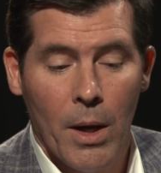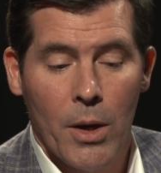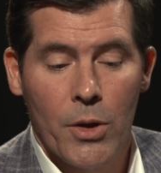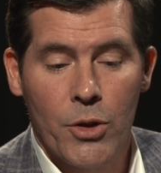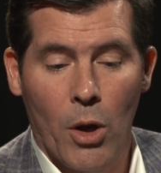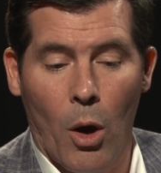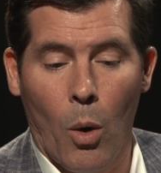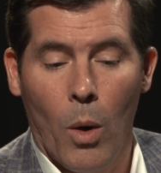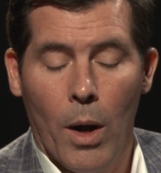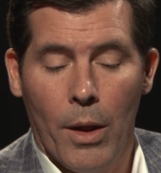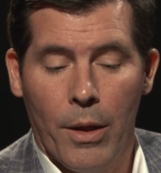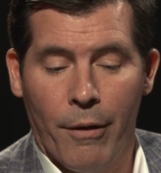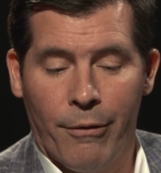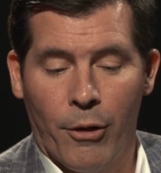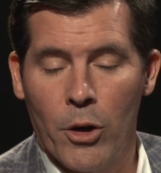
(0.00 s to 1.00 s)
So
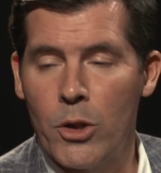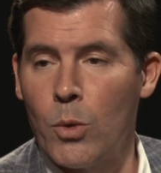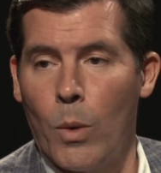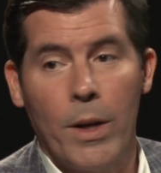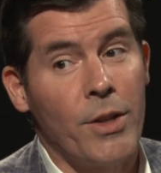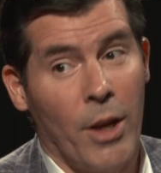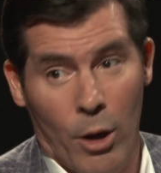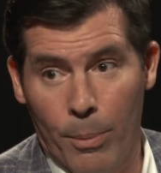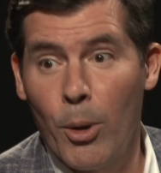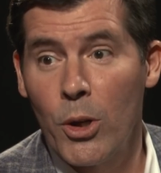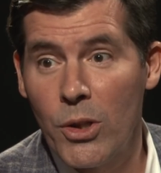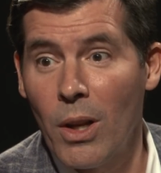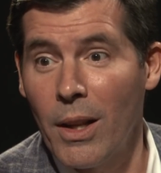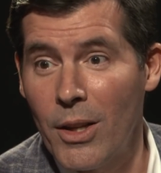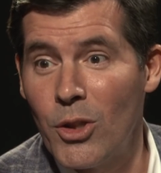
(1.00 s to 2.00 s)
the first one is
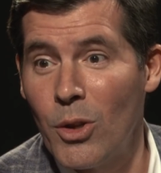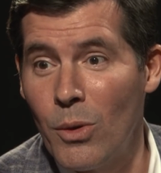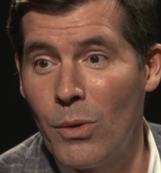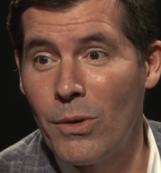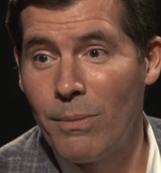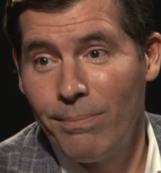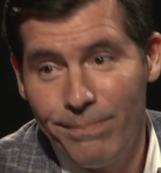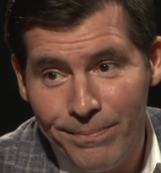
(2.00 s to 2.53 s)
interpersonal issues,